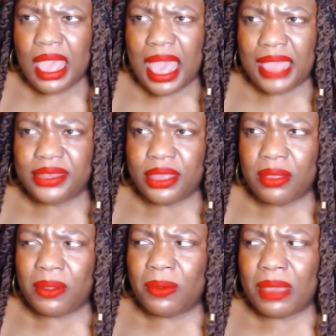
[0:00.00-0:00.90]
I
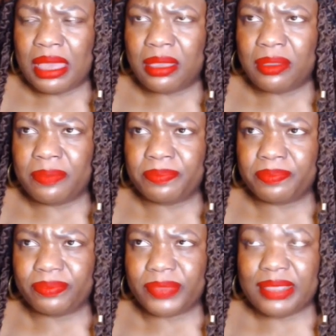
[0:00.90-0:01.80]
know
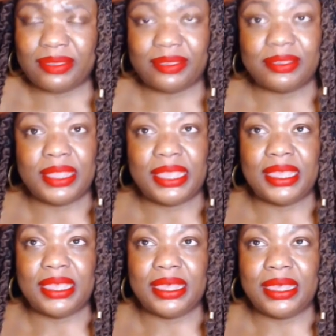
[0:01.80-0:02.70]
um, it's
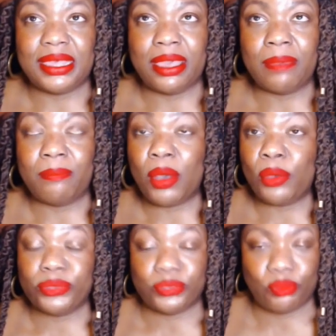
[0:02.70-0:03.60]
the
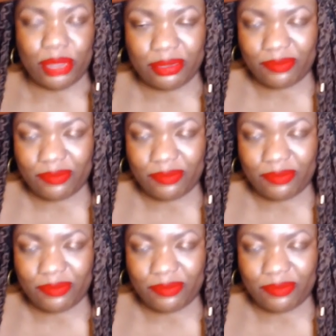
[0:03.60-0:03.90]
most wonderful